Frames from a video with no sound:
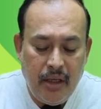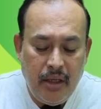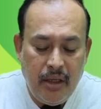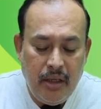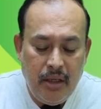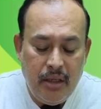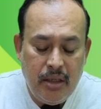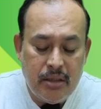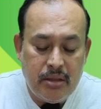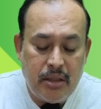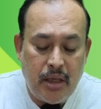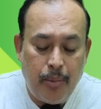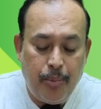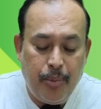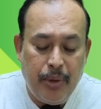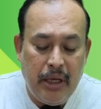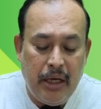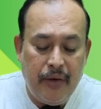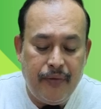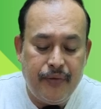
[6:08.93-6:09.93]
supply
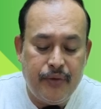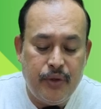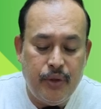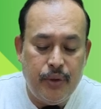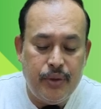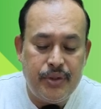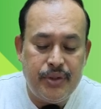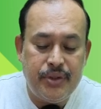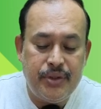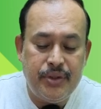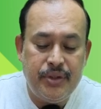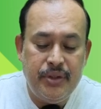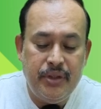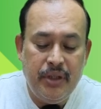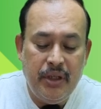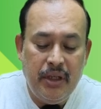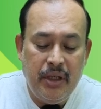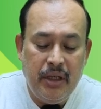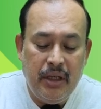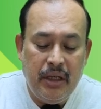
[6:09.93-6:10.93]
of goods,
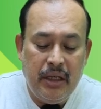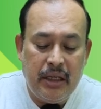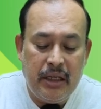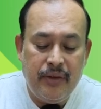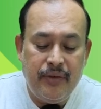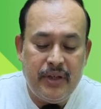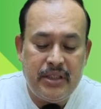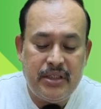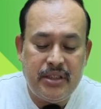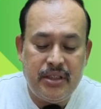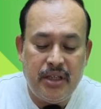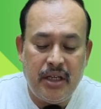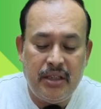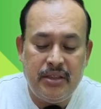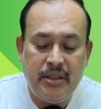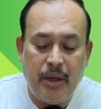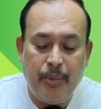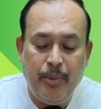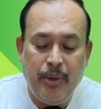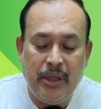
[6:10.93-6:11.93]
reverse charge
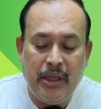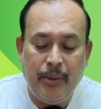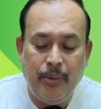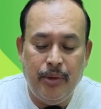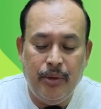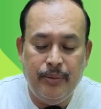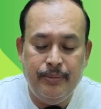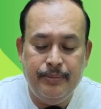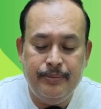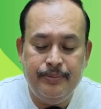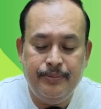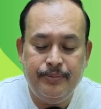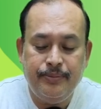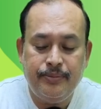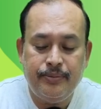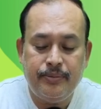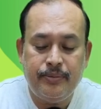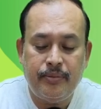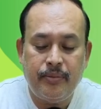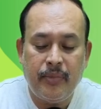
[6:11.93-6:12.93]
applicable.
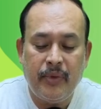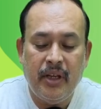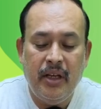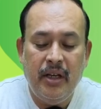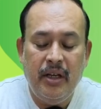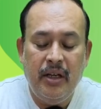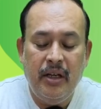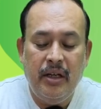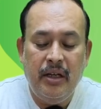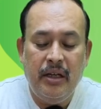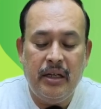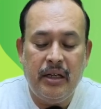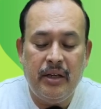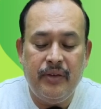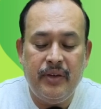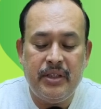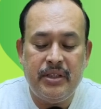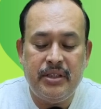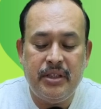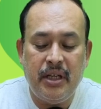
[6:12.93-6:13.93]

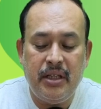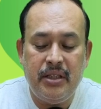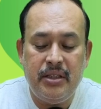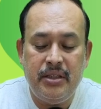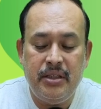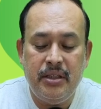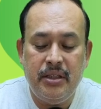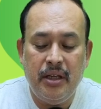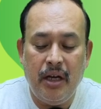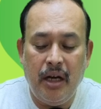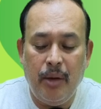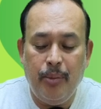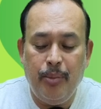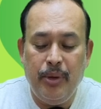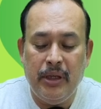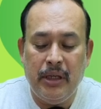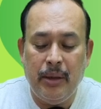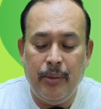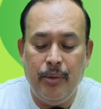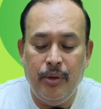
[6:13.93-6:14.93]
Reverse charge
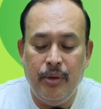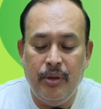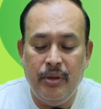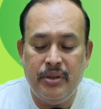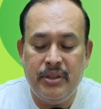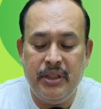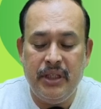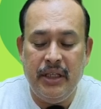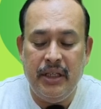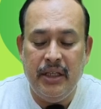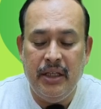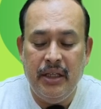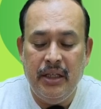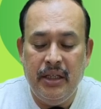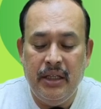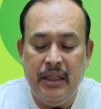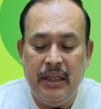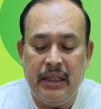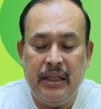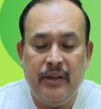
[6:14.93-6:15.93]
applicable. See,
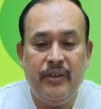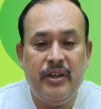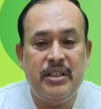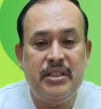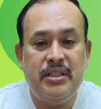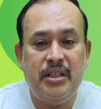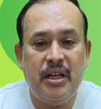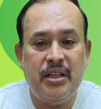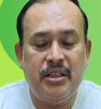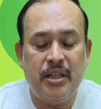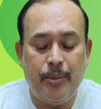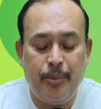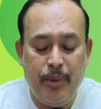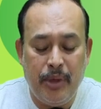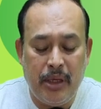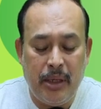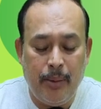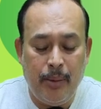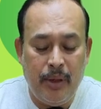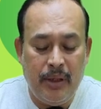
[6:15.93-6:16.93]
reverse charge
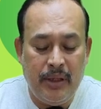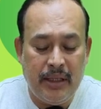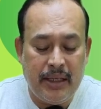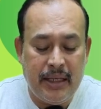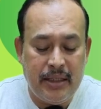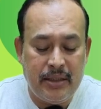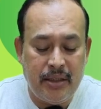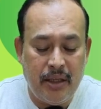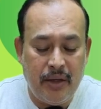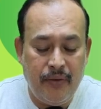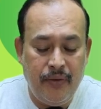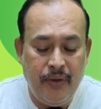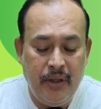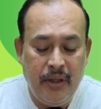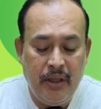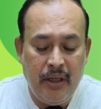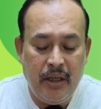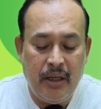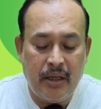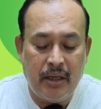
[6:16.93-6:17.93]
applicable in the case of
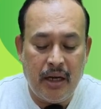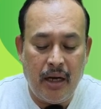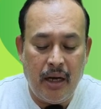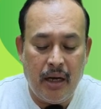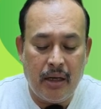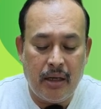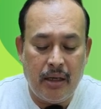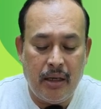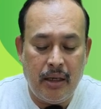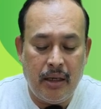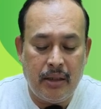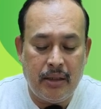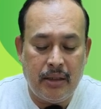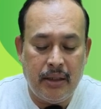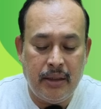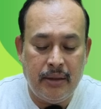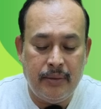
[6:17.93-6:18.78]
raw cotton.